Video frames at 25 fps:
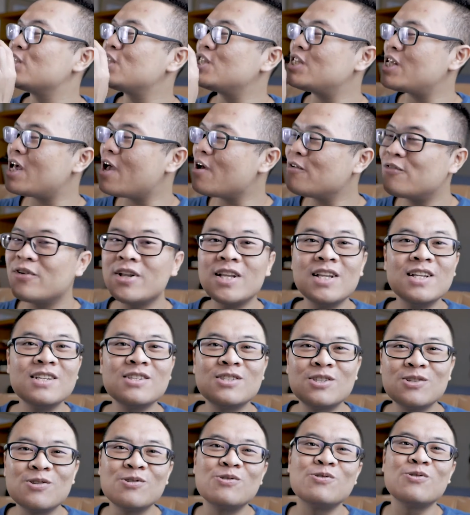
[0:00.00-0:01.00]

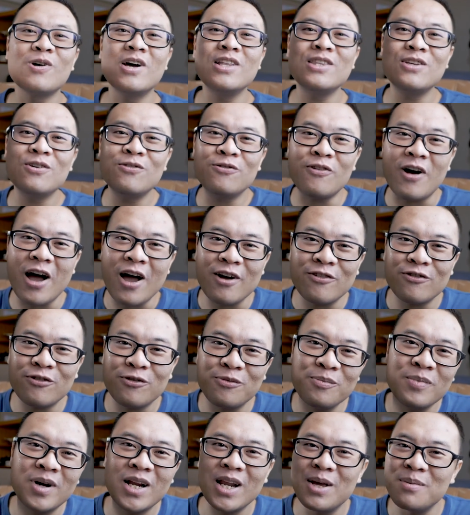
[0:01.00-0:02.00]

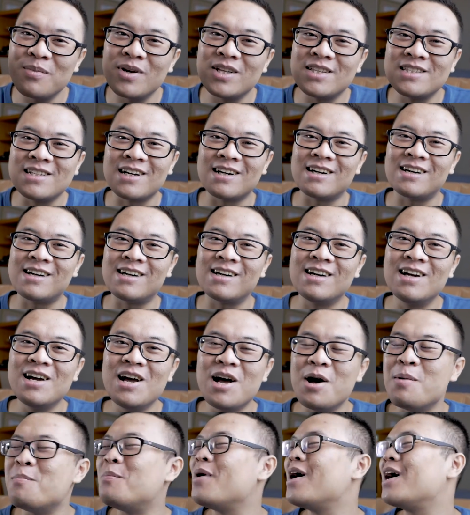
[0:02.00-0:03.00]
7-25mm.
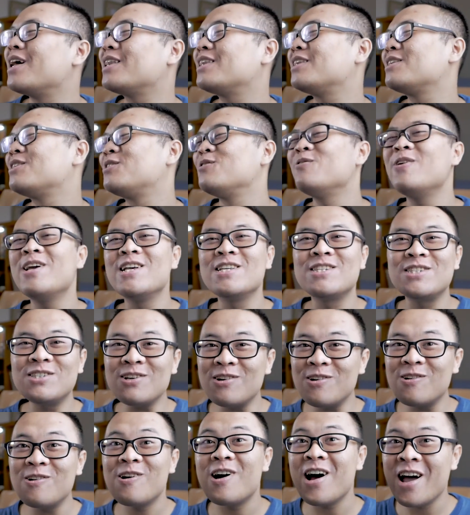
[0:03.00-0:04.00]
But doing
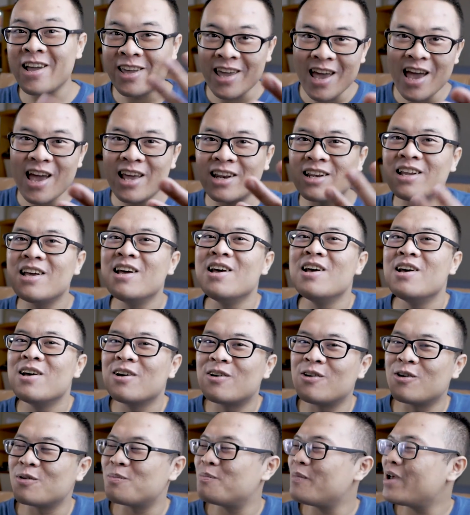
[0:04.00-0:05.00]
so, again,
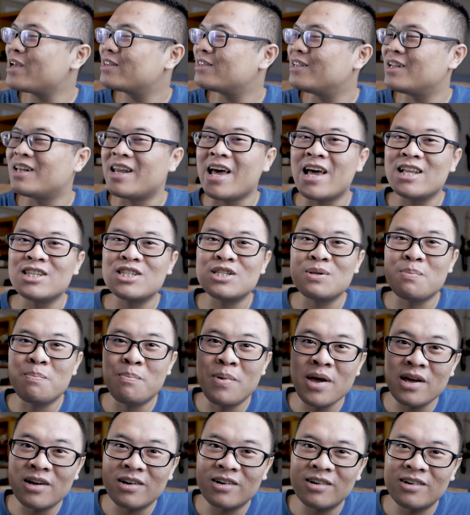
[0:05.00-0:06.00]
could make the lens
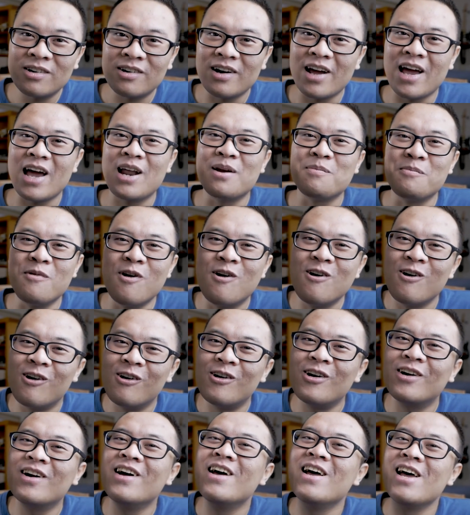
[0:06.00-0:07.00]
bigger and
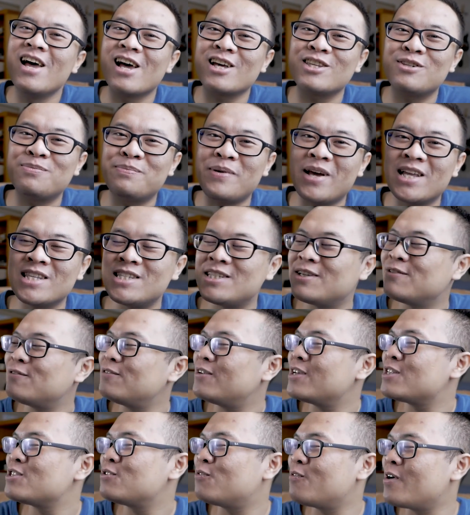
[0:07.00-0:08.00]
more
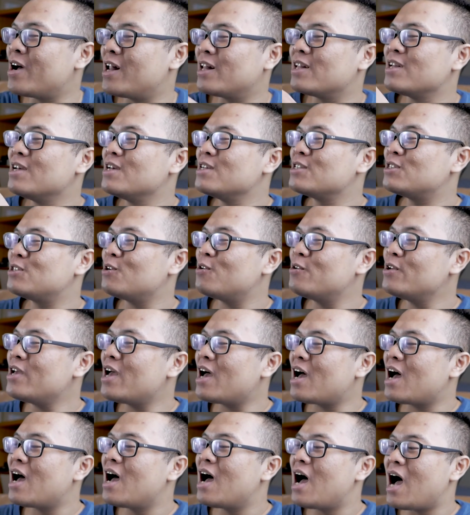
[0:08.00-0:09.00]
expensive as well. So
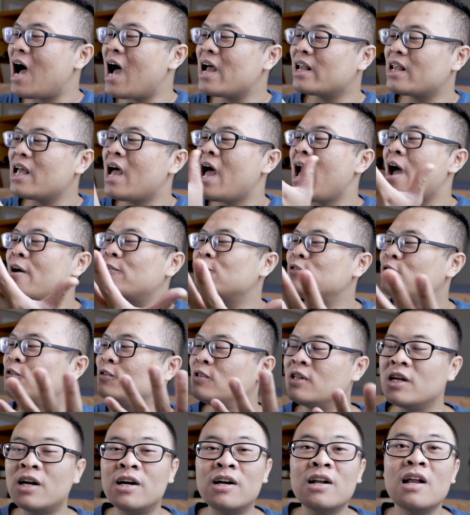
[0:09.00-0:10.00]
yeah, I'd have to
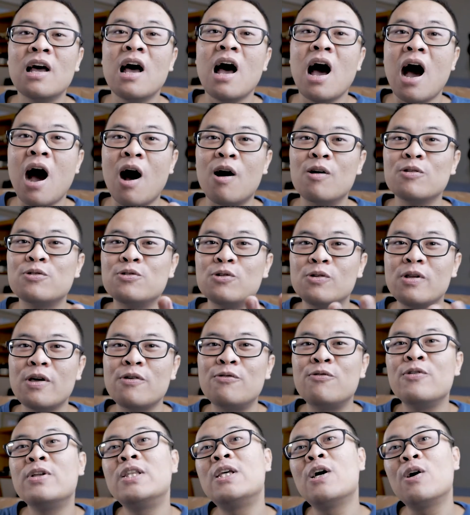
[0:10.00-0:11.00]
learn how to
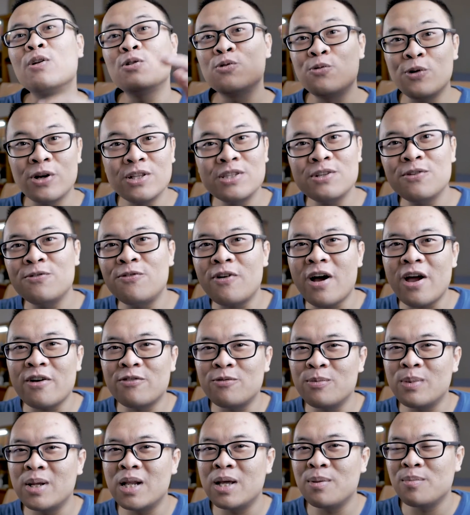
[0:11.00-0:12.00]
live without
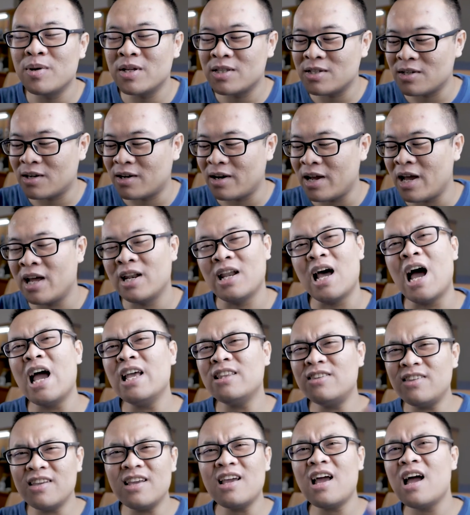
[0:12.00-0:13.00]
25mm. And
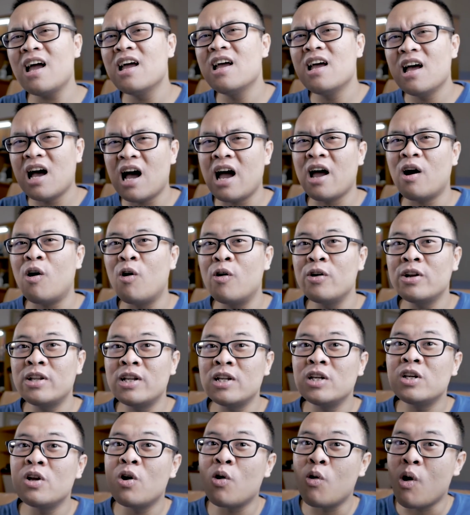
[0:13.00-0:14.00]
I think I
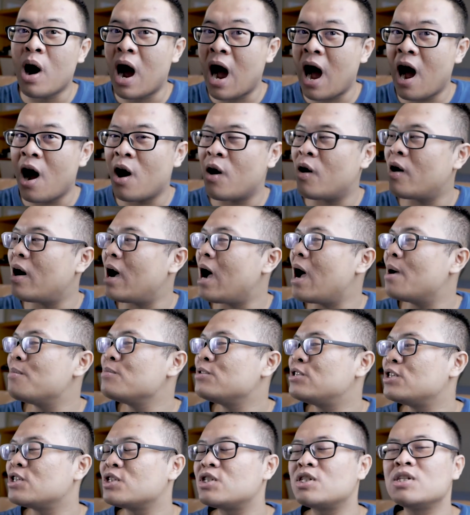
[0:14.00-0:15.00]
already know how.
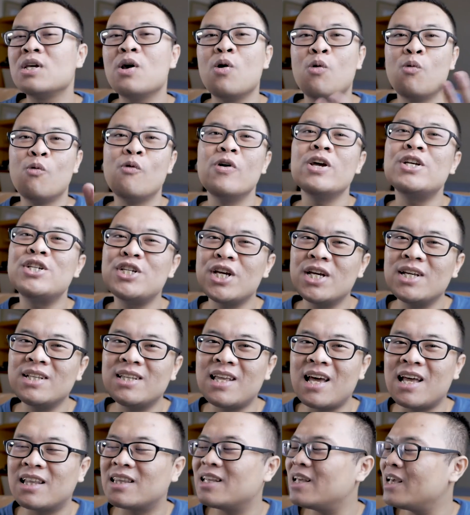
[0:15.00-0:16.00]
I'm just
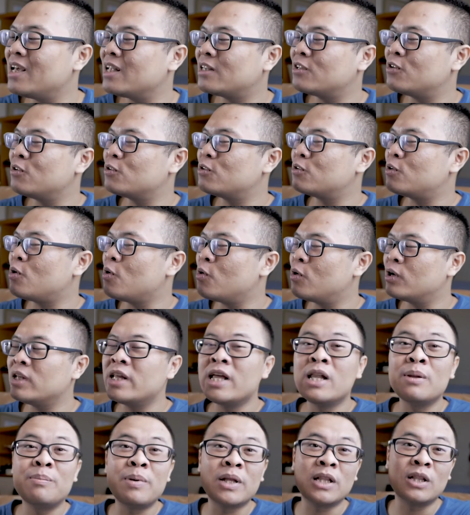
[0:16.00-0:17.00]
wishing that it could go a
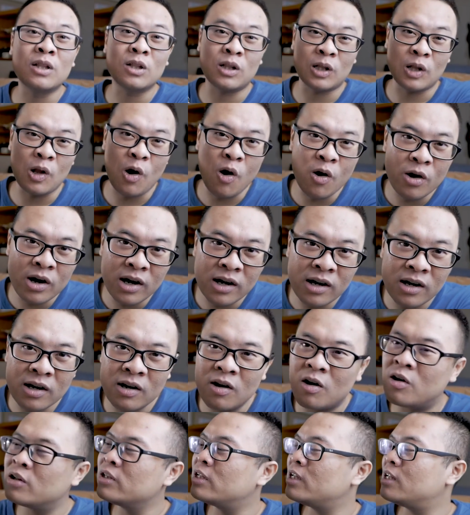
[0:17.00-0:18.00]
little bit
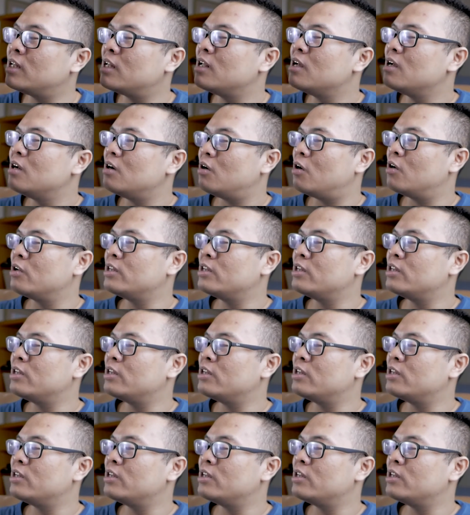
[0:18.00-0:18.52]
longer on the